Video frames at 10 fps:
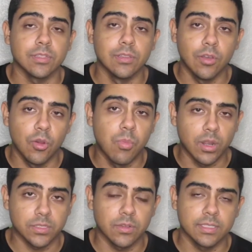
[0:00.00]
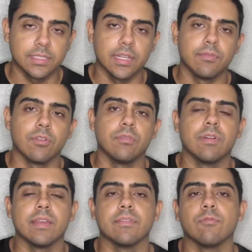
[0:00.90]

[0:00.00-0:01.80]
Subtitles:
the low bar squat stayed at 405,